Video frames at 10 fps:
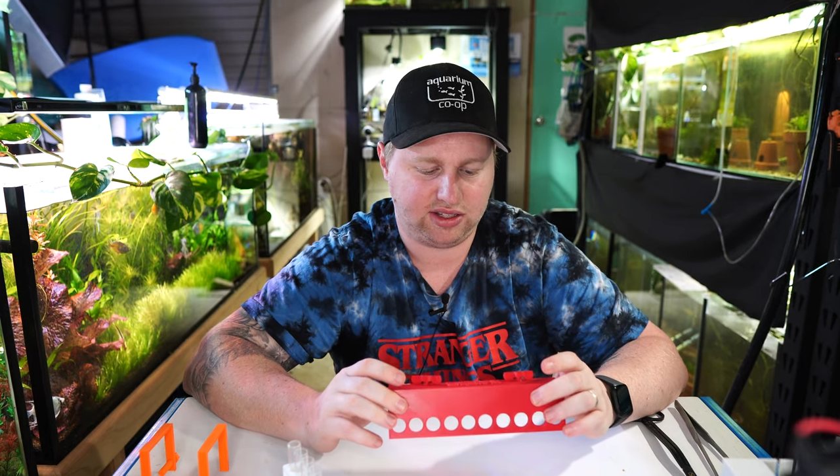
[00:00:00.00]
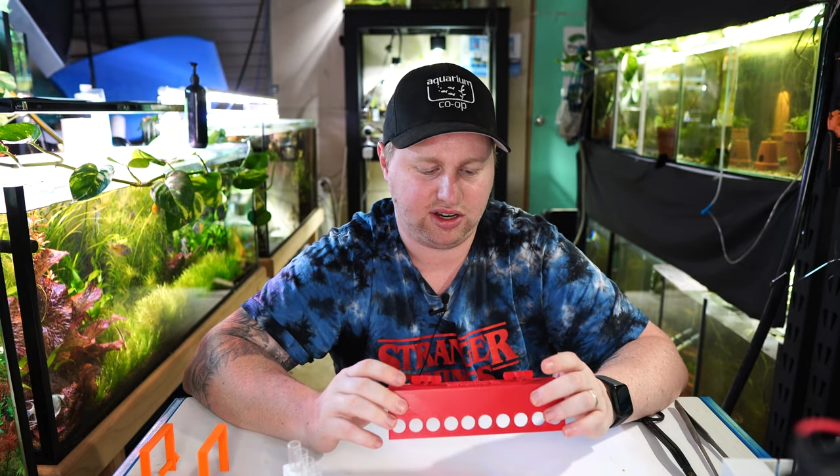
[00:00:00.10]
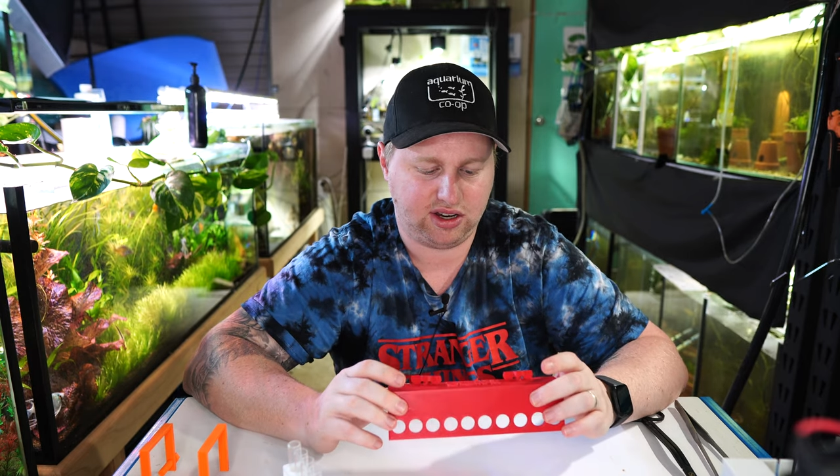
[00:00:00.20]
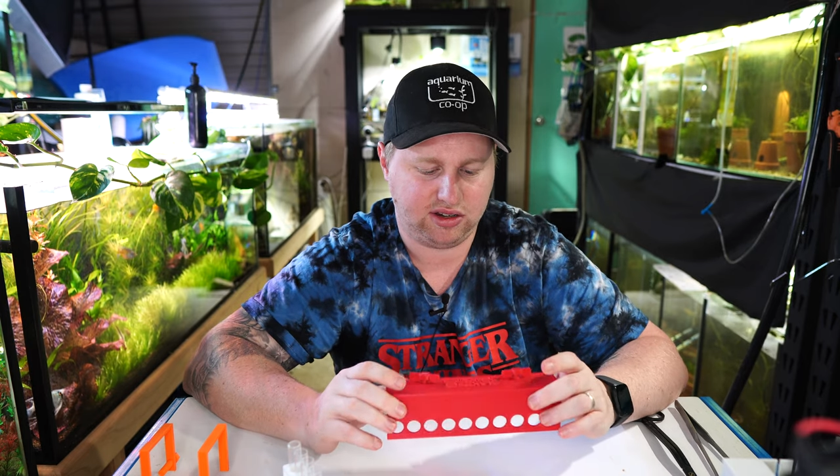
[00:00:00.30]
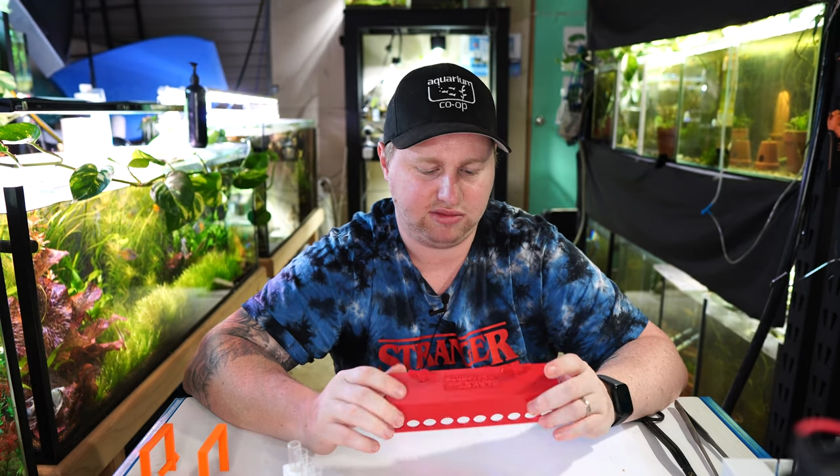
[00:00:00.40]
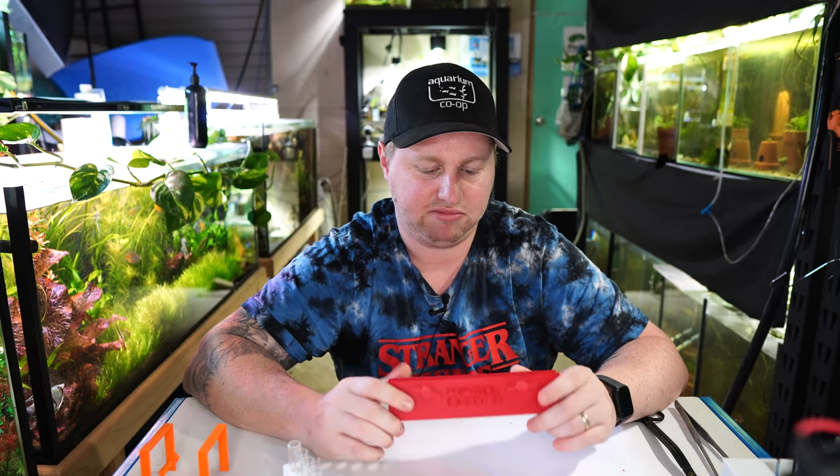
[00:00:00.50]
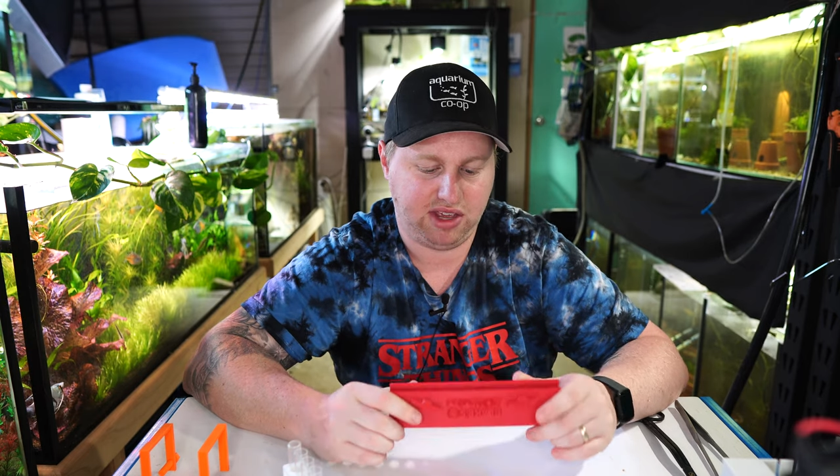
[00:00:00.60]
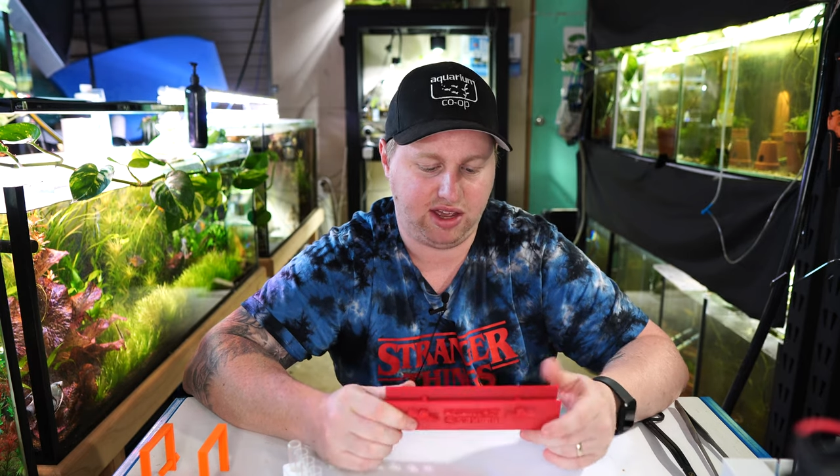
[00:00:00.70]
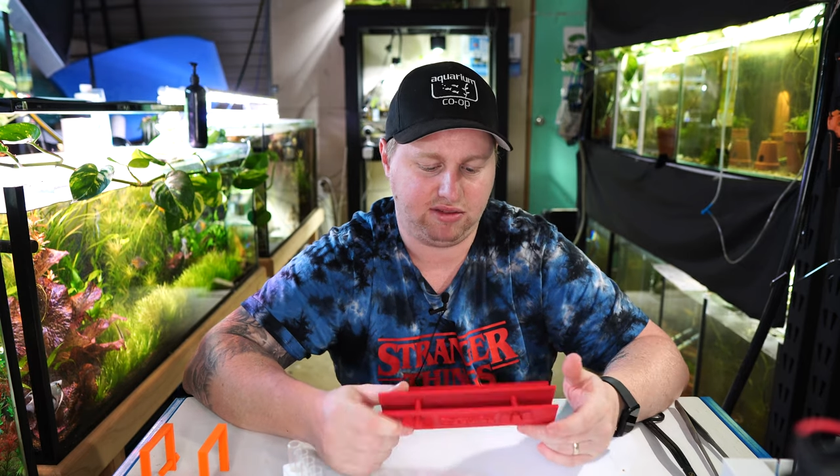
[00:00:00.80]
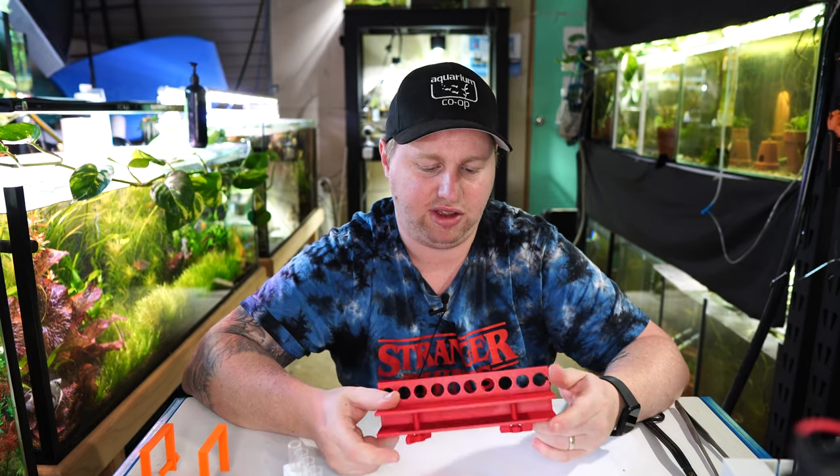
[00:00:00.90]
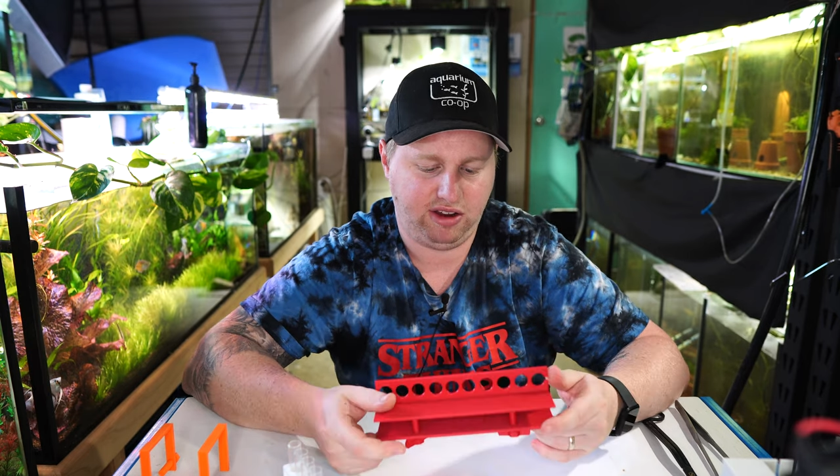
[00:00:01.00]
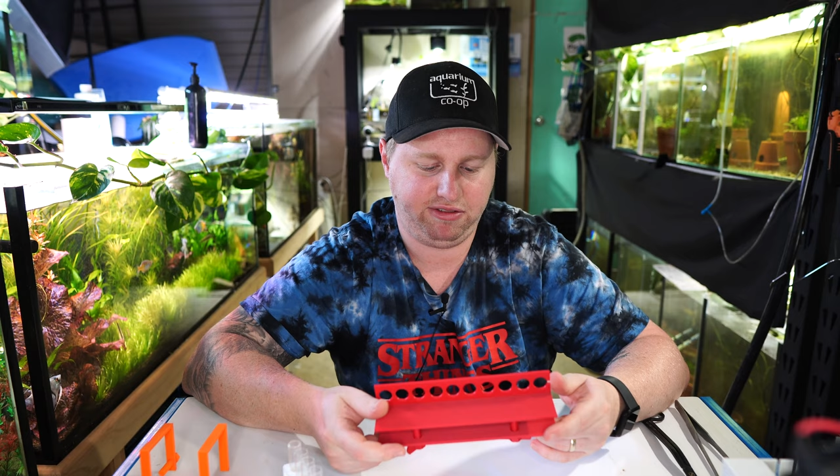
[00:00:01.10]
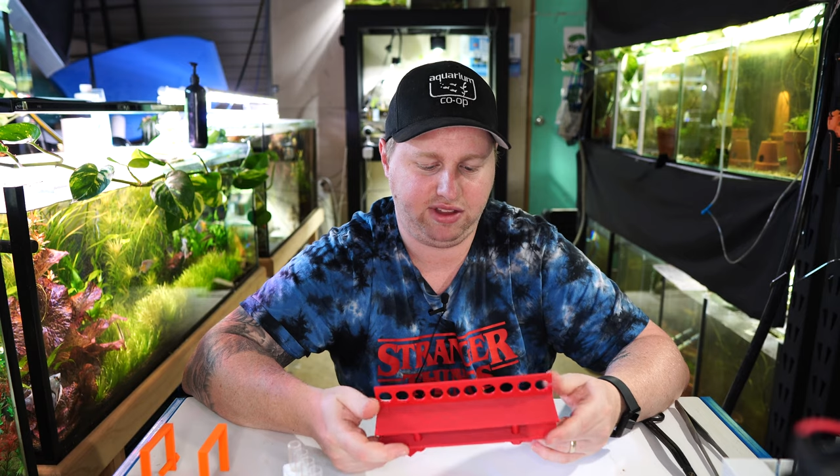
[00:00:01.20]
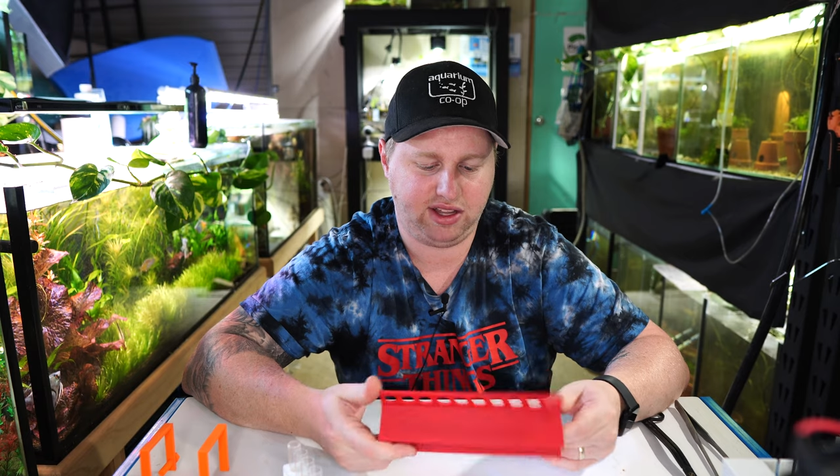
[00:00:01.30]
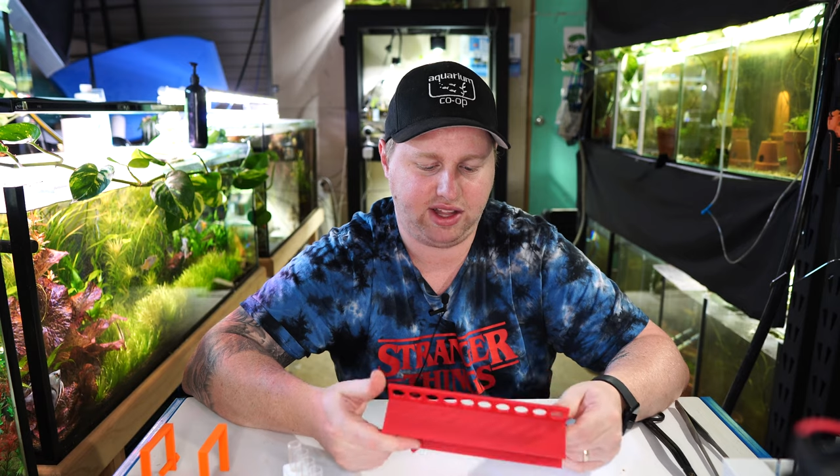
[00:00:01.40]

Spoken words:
So yeah, hopefully